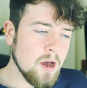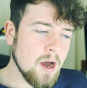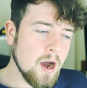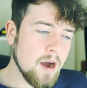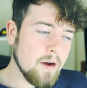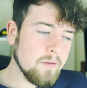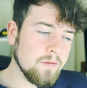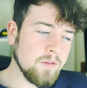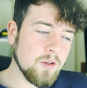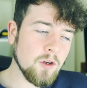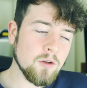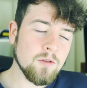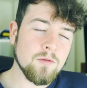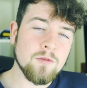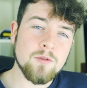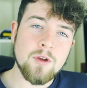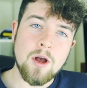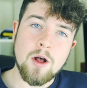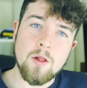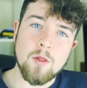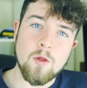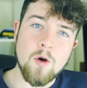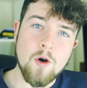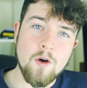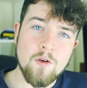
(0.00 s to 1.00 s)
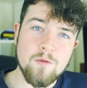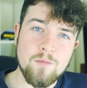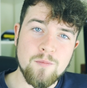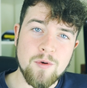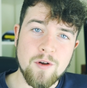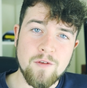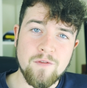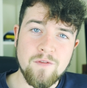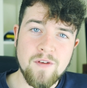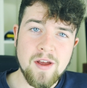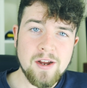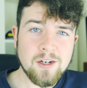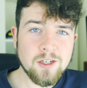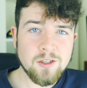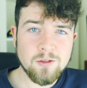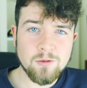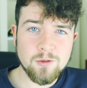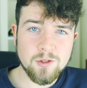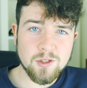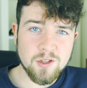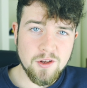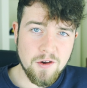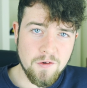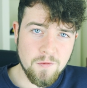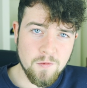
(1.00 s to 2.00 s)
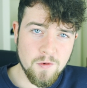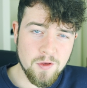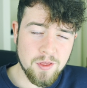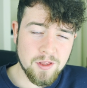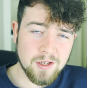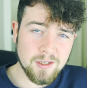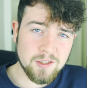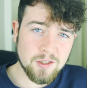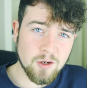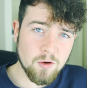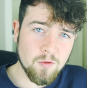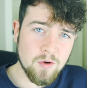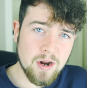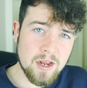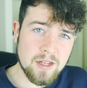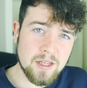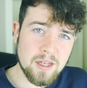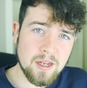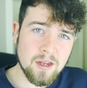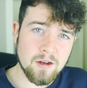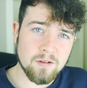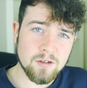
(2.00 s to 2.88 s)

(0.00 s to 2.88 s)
I've done a lot of professional stuff with this already.